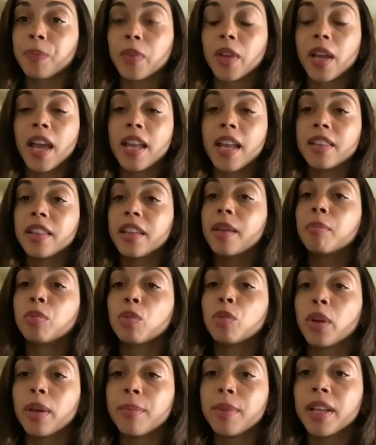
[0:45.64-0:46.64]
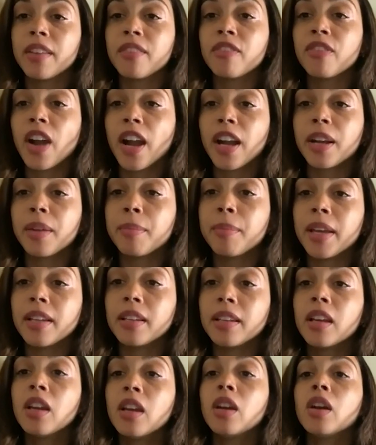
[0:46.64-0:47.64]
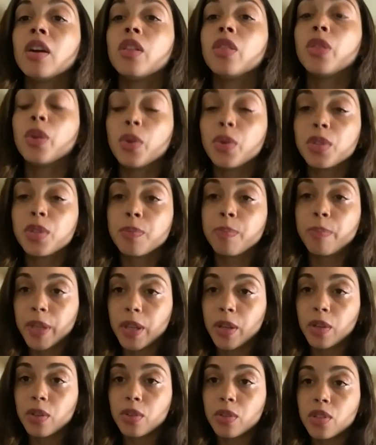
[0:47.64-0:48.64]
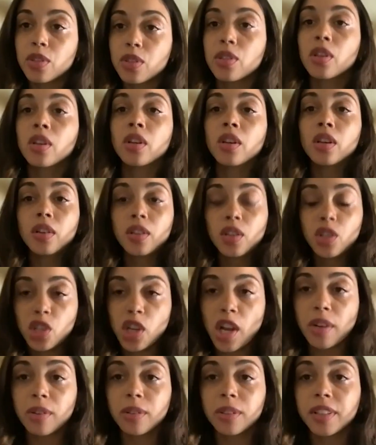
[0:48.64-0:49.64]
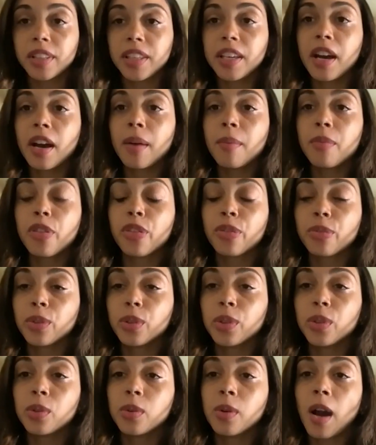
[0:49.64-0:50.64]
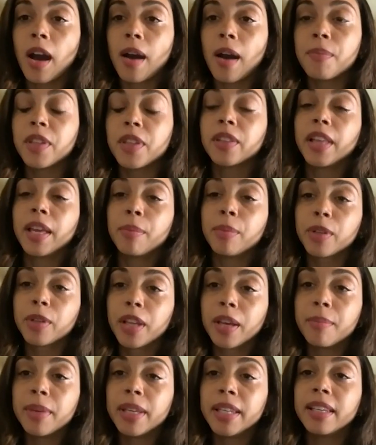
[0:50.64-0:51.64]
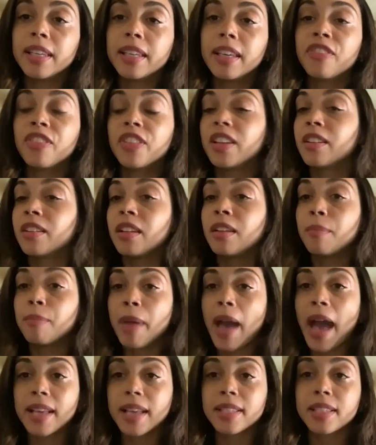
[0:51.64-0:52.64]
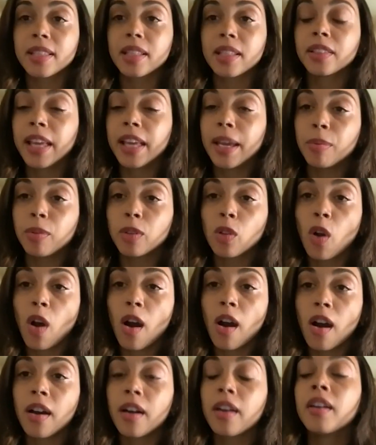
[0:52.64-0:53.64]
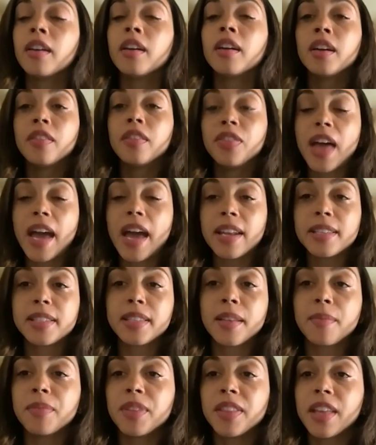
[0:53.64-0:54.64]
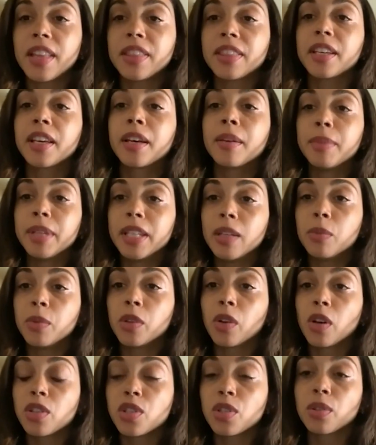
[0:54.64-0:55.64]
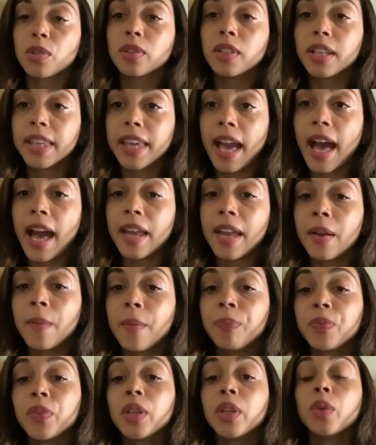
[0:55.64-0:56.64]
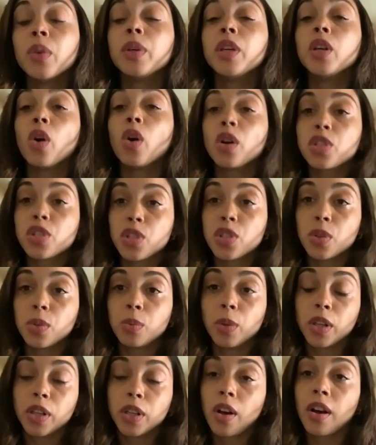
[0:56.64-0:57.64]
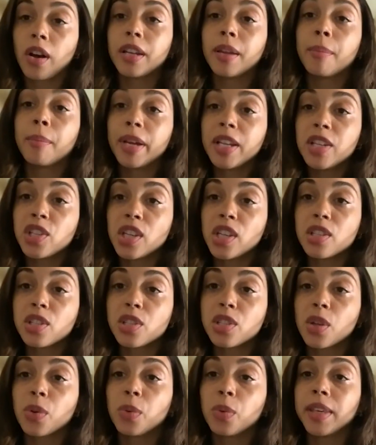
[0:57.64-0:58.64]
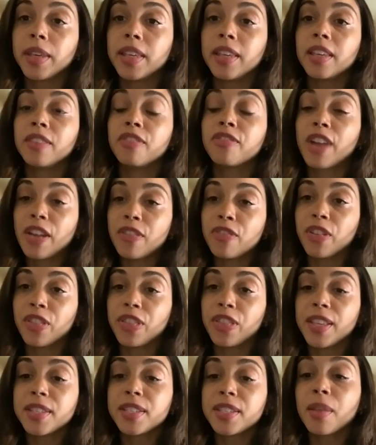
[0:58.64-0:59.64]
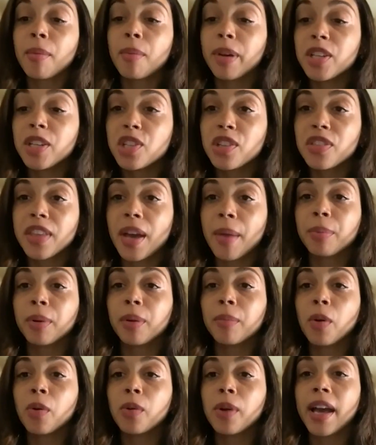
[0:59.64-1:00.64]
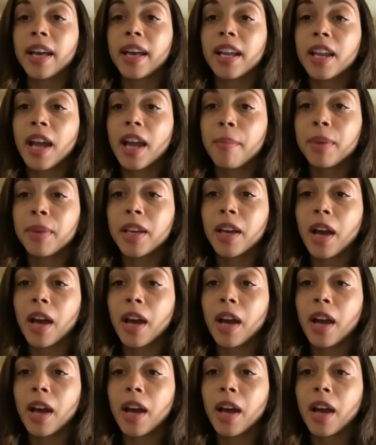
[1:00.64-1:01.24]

and the employment environment. Those bills generally come through the Labor Committee. If it impacts the labor law, that is something that the committee would also look at. We also work on a budget, so we fight for things in the budget that promote economic